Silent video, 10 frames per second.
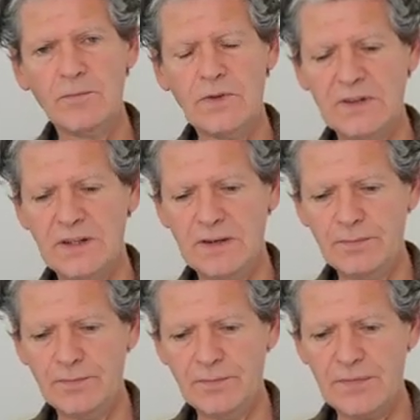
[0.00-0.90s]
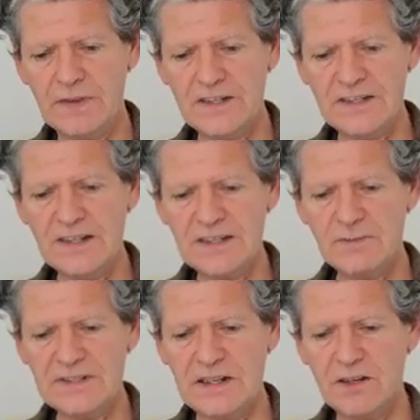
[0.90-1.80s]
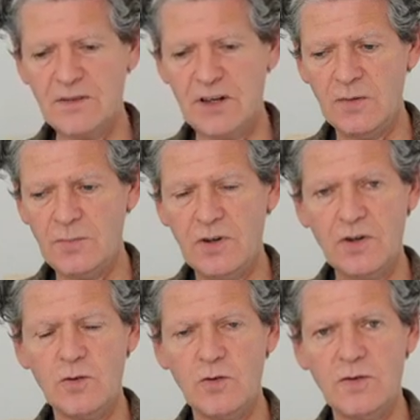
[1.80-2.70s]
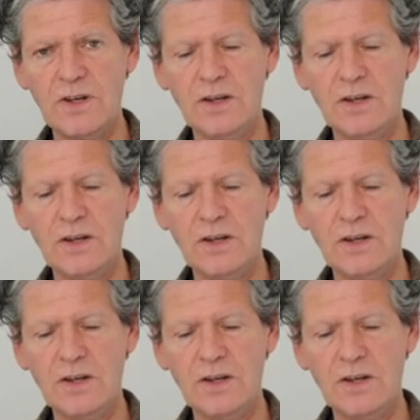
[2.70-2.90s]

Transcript: but the sites themselves are part of